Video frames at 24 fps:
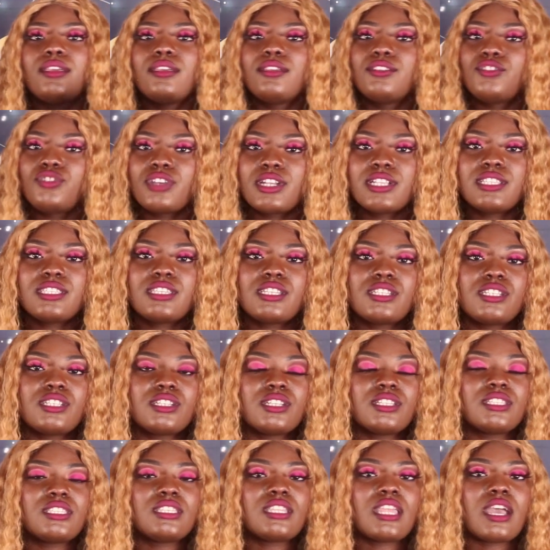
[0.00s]

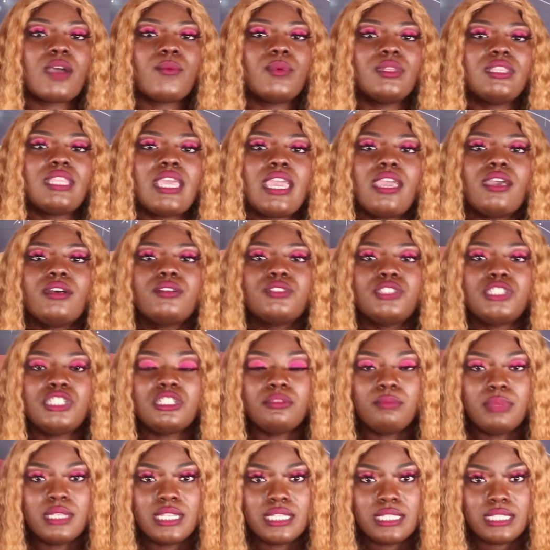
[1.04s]
transitioning to that with the
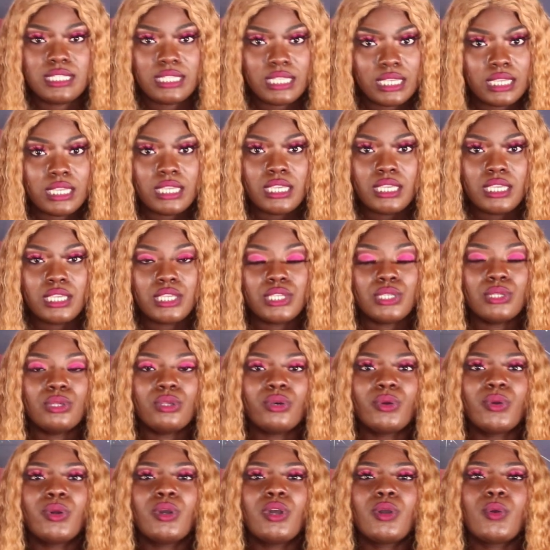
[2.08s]
LGBT. You
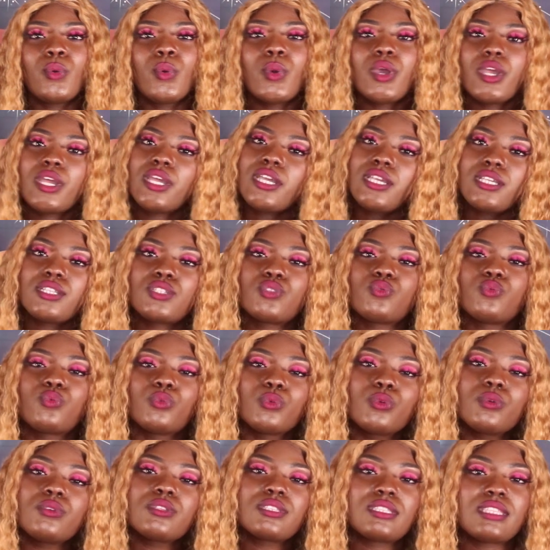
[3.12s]
know, Aquarius
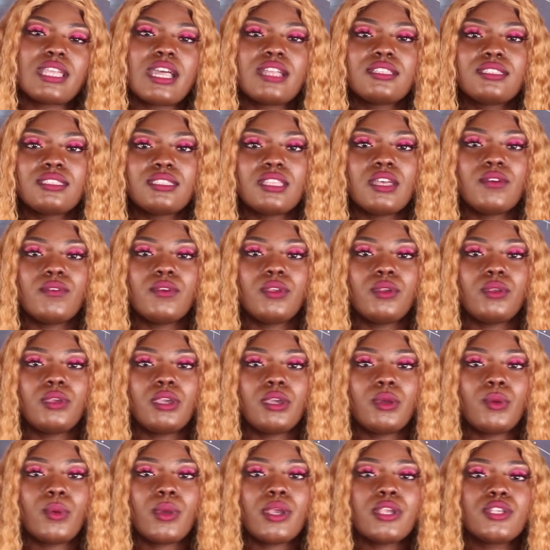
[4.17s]
rules that stuff.
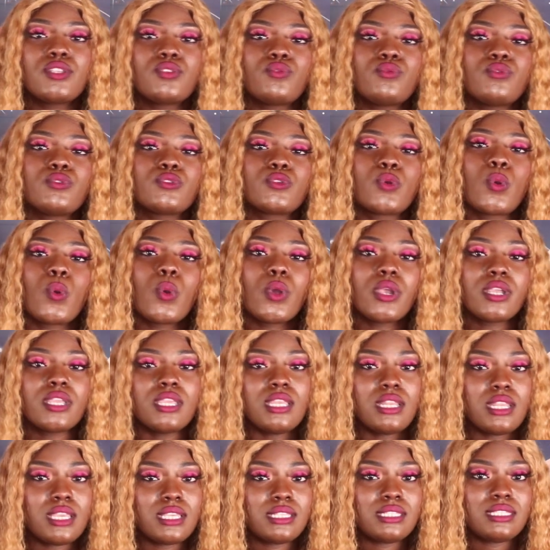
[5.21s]
Aquarius rules
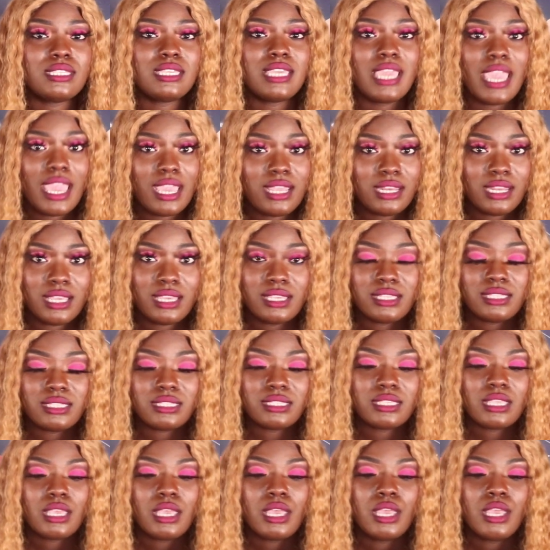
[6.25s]
quirkiness,
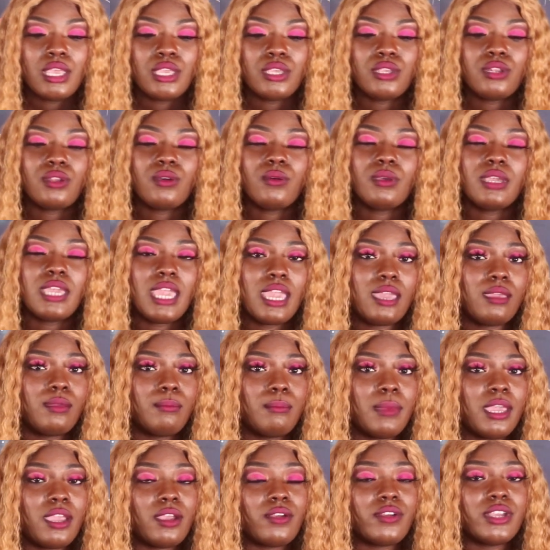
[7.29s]
gayness, you know, gay
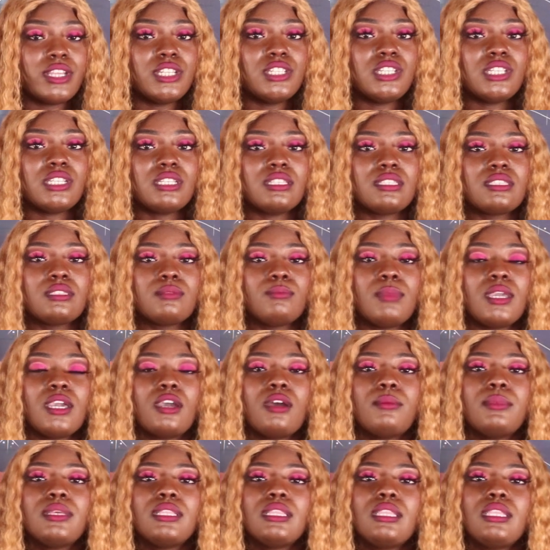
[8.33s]
marriages
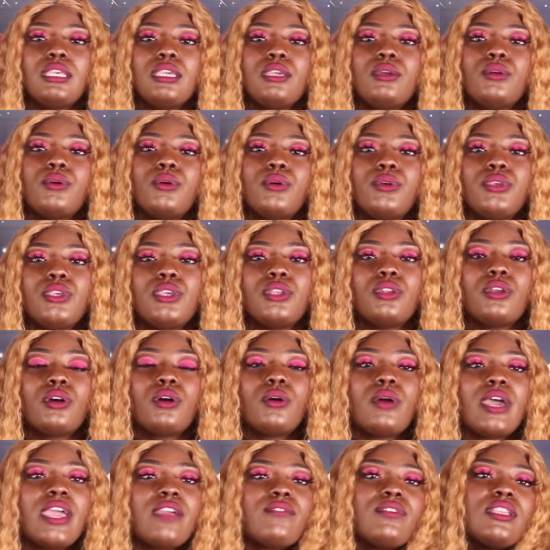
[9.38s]
becoming legal, you
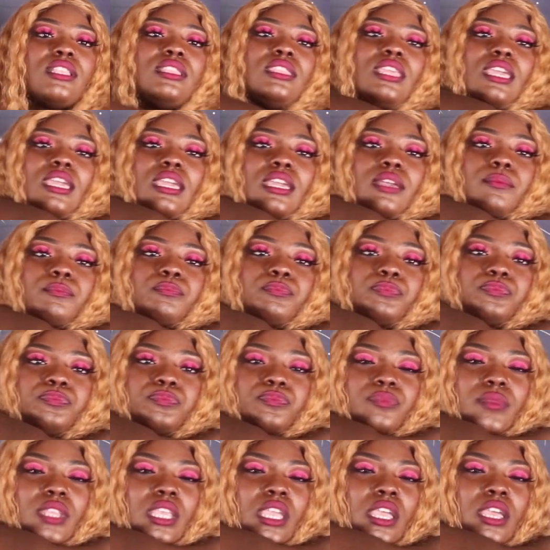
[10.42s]
know, everything,
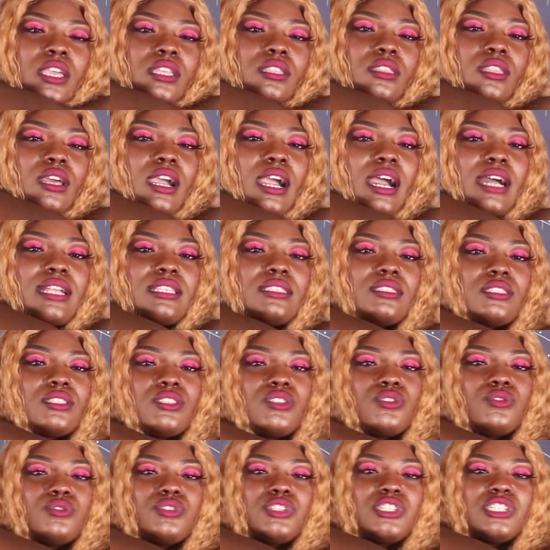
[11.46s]
the
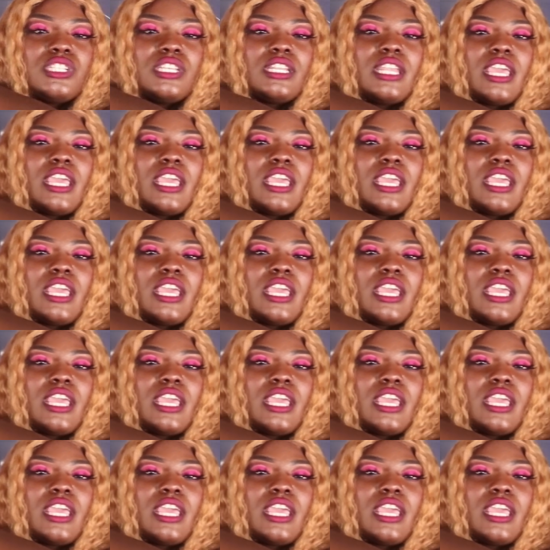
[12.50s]
Constitution,